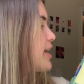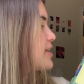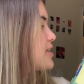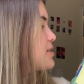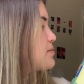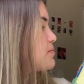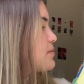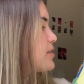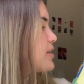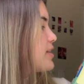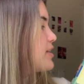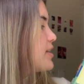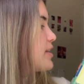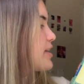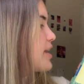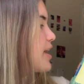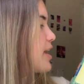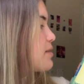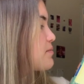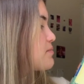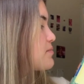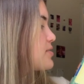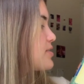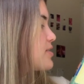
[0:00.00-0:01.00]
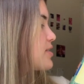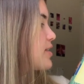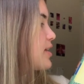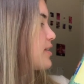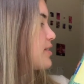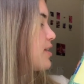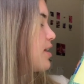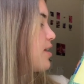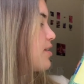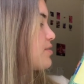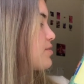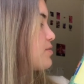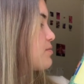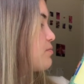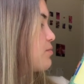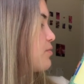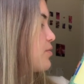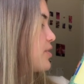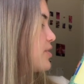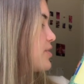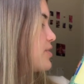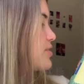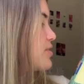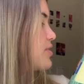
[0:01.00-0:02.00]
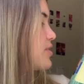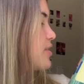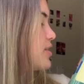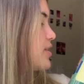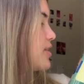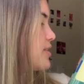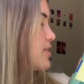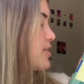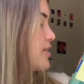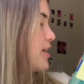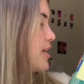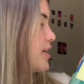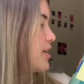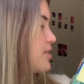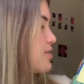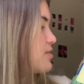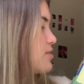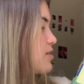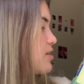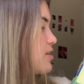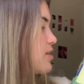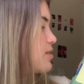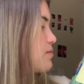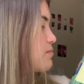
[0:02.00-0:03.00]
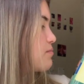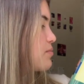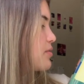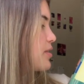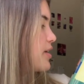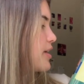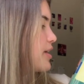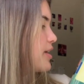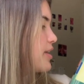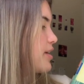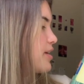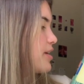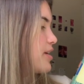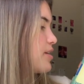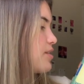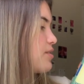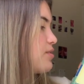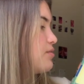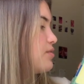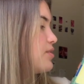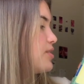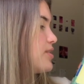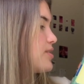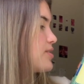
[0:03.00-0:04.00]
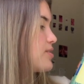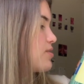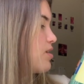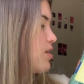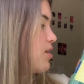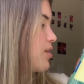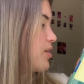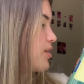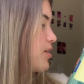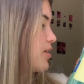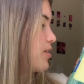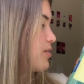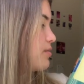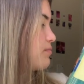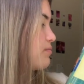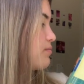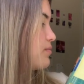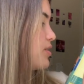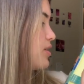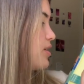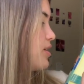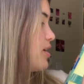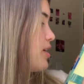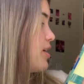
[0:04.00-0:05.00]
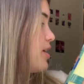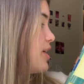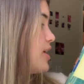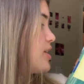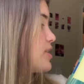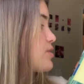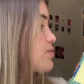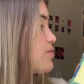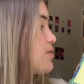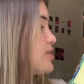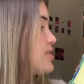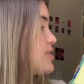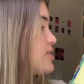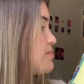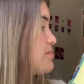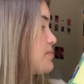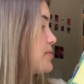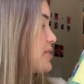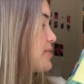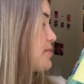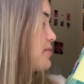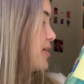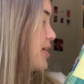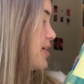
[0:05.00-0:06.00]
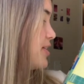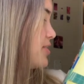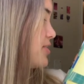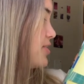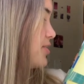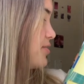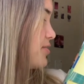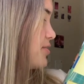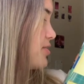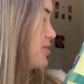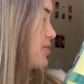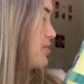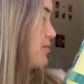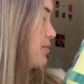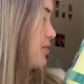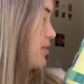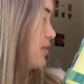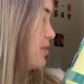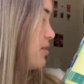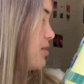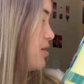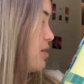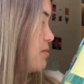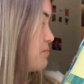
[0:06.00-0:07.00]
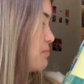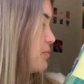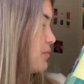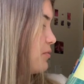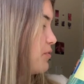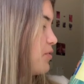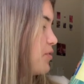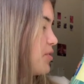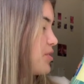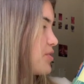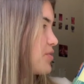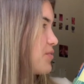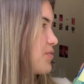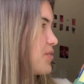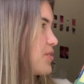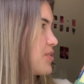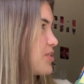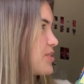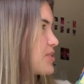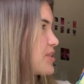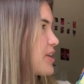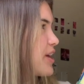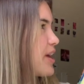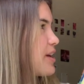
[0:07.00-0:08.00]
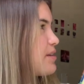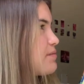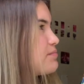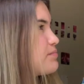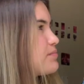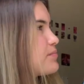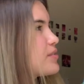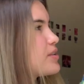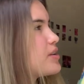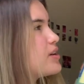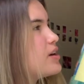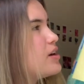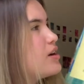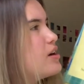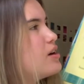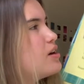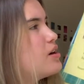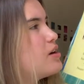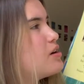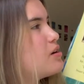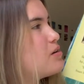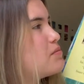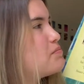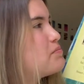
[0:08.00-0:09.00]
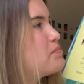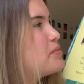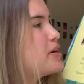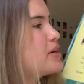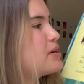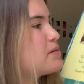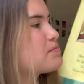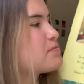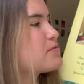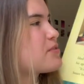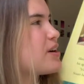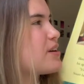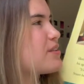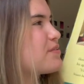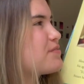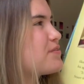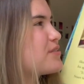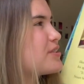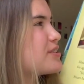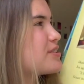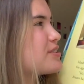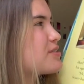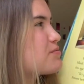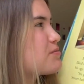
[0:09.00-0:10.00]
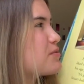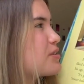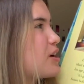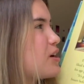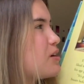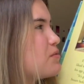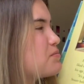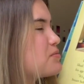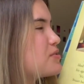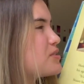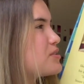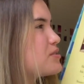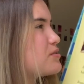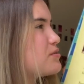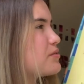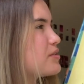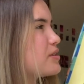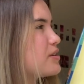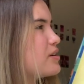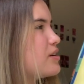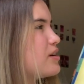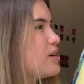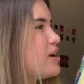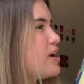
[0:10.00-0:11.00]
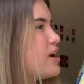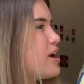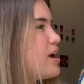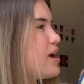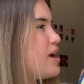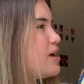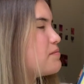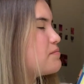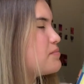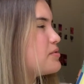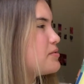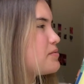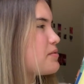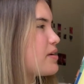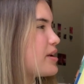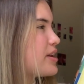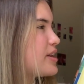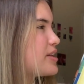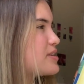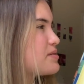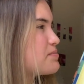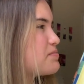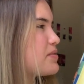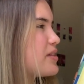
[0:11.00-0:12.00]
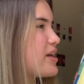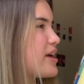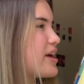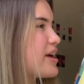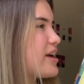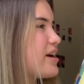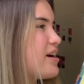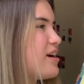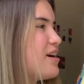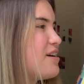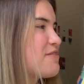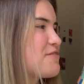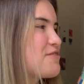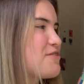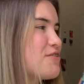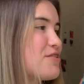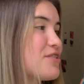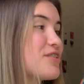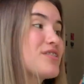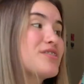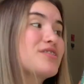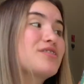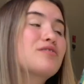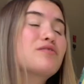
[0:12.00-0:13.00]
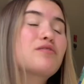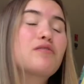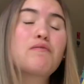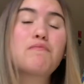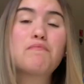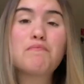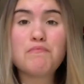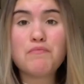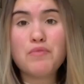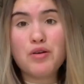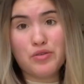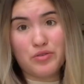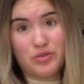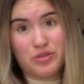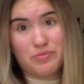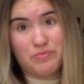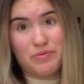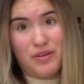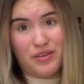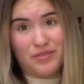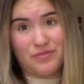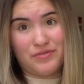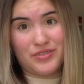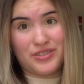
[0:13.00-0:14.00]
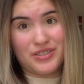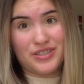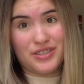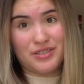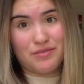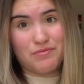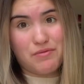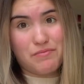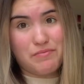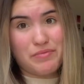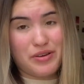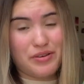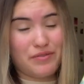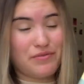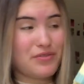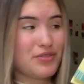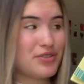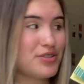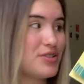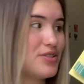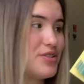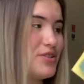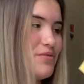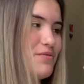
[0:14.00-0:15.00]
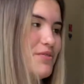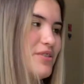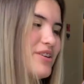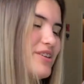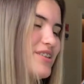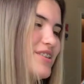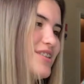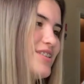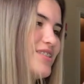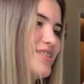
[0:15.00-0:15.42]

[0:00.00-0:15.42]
to play the games that the other boys his age played, including soccer. It's going to be great, cheered Stuart before his first game. A big breakfast would help Stuart be ready to play. Of course, most breakfasts were big for Stuart.